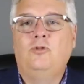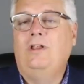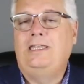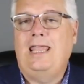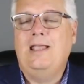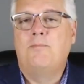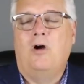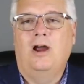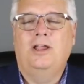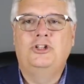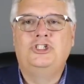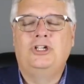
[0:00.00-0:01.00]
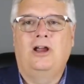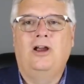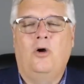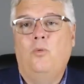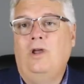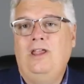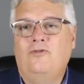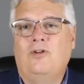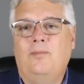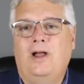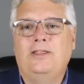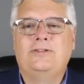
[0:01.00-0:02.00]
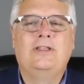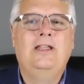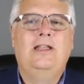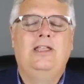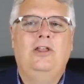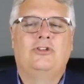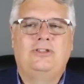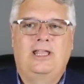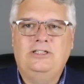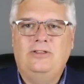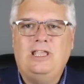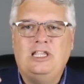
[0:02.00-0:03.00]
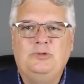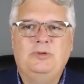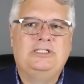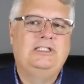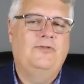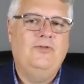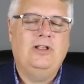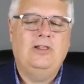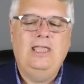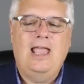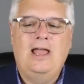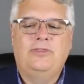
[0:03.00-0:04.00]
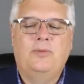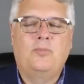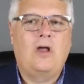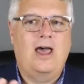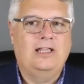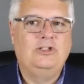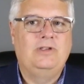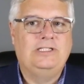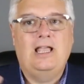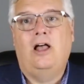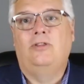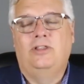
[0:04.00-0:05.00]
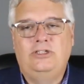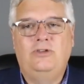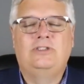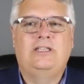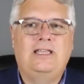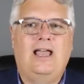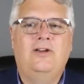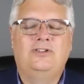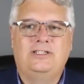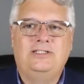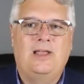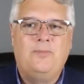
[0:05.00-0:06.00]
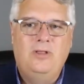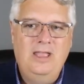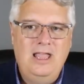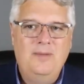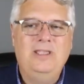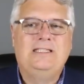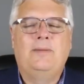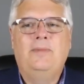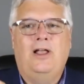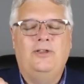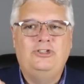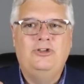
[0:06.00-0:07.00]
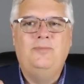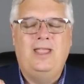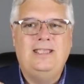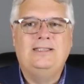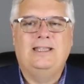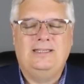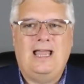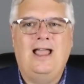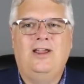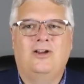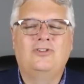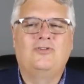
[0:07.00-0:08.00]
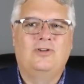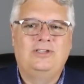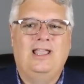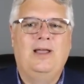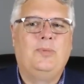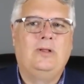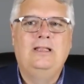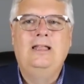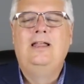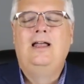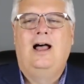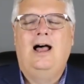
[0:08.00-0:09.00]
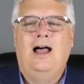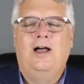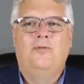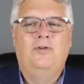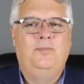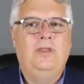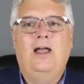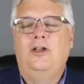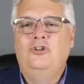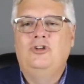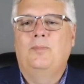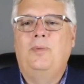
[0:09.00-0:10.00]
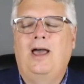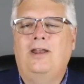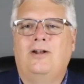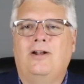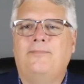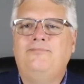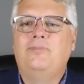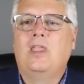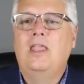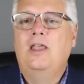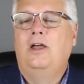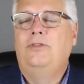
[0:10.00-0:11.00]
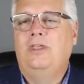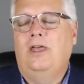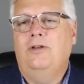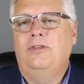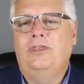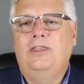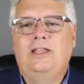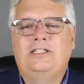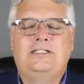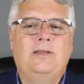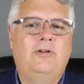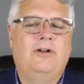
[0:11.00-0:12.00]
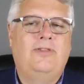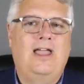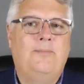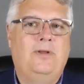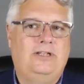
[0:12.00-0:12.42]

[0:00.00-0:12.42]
really take market share away from us? So that's looking specifically at the products we sell. Let's use the tires example. Be somebody else who makes tires, for example, would be a new competitor. The other thing that's similar to that